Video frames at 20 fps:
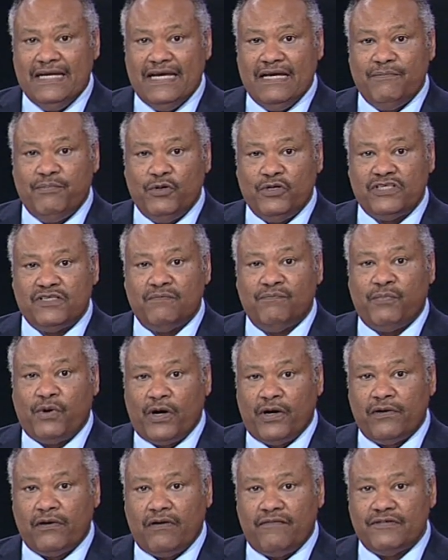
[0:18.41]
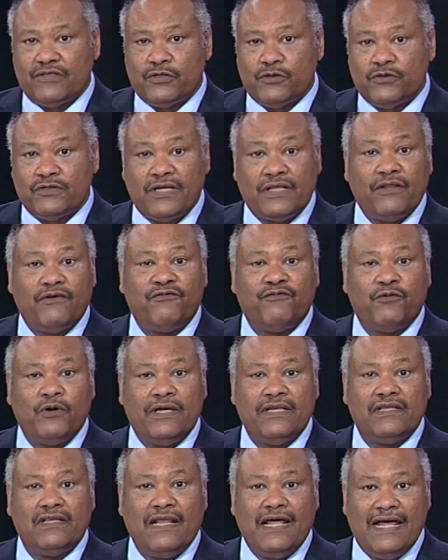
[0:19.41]
It puts BART officers on the
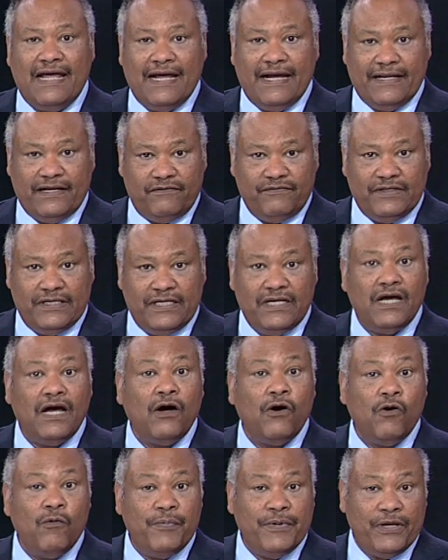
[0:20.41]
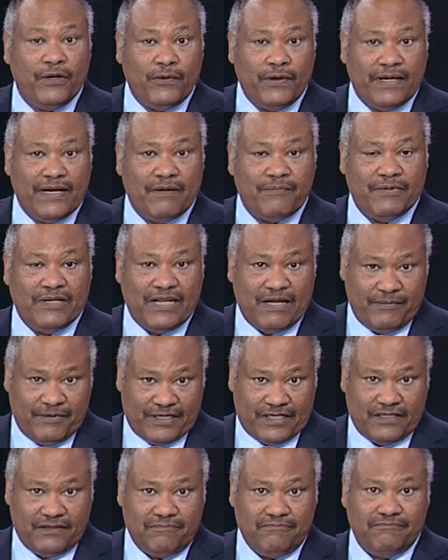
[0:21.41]
front line of the opioid
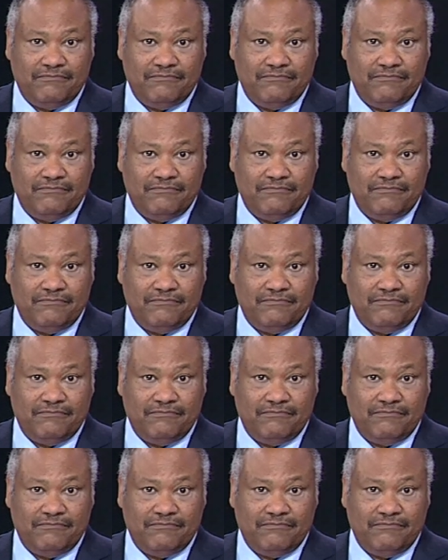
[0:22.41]
epidemic.